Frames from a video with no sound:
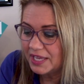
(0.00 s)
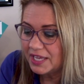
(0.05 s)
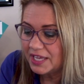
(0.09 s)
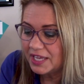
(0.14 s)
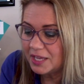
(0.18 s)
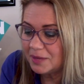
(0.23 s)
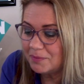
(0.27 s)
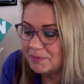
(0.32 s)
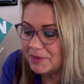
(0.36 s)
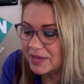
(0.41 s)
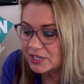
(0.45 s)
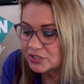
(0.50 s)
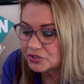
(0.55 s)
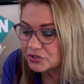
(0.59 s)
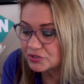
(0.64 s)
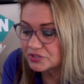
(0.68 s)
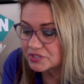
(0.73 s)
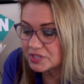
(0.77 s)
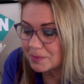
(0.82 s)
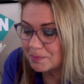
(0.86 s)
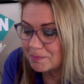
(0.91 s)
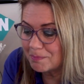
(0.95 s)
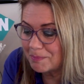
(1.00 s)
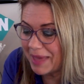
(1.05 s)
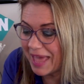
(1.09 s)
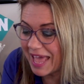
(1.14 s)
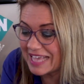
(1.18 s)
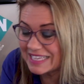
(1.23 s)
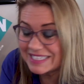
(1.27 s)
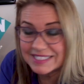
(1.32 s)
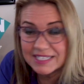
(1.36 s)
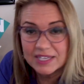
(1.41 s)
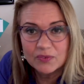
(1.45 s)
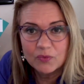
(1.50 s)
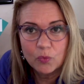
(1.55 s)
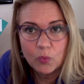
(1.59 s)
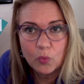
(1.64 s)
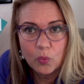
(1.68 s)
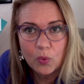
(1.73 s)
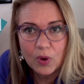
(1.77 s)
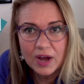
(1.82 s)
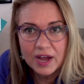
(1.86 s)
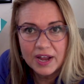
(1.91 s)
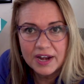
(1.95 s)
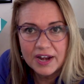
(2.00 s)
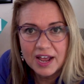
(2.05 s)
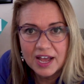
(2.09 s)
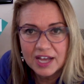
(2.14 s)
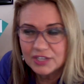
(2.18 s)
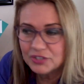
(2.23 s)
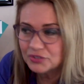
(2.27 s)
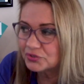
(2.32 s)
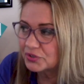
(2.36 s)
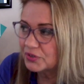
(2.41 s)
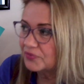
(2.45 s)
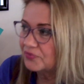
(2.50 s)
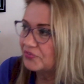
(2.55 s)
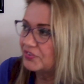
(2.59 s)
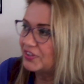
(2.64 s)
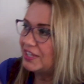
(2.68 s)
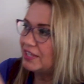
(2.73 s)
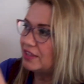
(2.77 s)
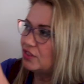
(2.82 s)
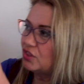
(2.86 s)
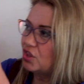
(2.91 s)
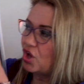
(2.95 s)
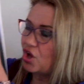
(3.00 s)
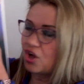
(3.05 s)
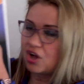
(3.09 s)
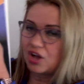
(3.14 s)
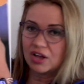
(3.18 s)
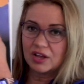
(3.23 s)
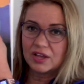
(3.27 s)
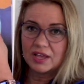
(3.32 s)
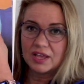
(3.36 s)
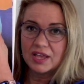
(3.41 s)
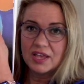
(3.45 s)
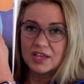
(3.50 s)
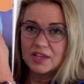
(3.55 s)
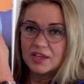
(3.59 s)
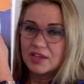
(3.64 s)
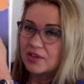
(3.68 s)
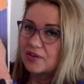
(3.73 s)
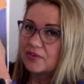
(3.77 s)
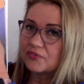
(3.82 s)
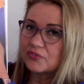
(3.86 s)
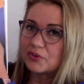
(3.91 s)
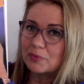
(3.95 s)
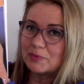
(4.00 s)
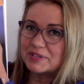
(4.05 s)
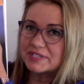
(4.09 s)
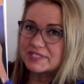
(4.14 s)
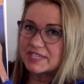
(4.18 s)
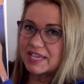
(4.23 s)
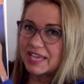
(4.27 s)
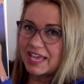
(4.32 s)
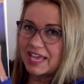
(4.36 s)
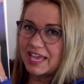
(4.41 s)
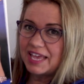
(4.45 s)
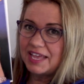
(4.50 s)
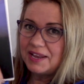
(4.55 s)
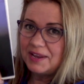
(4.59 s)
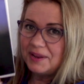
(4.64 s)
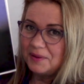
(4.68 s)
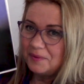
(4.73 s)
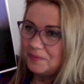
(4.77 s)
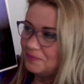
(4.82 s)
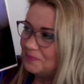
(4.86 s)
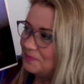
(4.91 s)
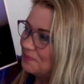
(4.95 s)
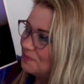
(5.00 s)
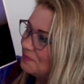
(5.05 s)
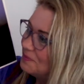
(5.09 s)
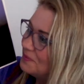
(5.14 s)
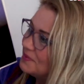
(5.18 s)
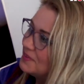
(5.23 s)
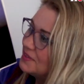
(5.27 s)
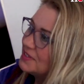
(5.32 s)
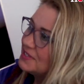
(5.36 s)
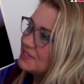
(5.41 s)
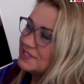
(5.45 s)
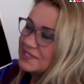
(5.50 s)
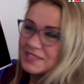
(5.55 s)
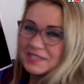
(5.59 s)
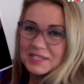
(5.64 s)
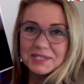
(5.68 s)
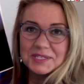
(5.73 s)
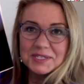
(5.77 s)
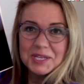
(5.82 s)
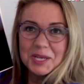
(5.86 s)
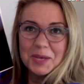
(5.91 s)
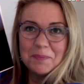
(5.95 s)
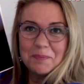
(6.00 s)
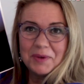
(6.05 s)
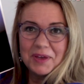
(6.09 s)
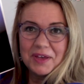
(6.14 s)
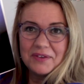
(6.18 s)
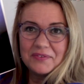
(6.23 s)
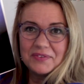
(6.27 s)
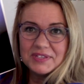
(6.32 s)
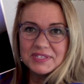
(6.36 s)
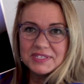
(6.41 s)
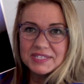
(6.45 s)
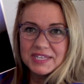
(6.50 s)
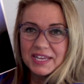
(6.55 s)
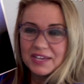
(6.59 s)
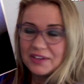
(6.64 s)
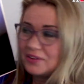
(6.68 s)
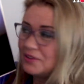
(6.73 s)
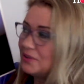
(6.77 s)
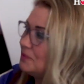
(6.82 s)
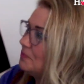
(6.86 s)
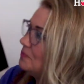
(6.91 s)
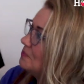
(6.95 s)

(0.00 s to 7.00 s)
He measures a massive 100 feet long from his head to the tip of his tail.